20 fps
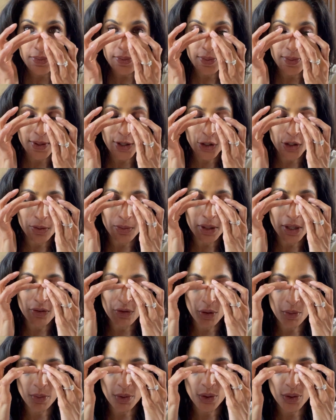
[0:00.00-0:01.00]
there's a bit of
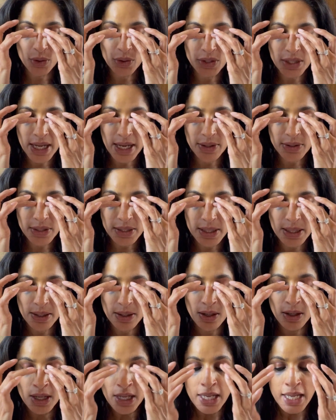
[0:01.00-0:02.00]
a bruise now
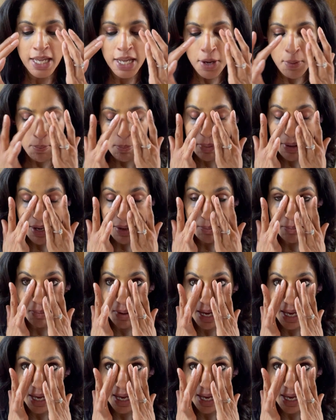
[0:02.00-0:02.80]
still, but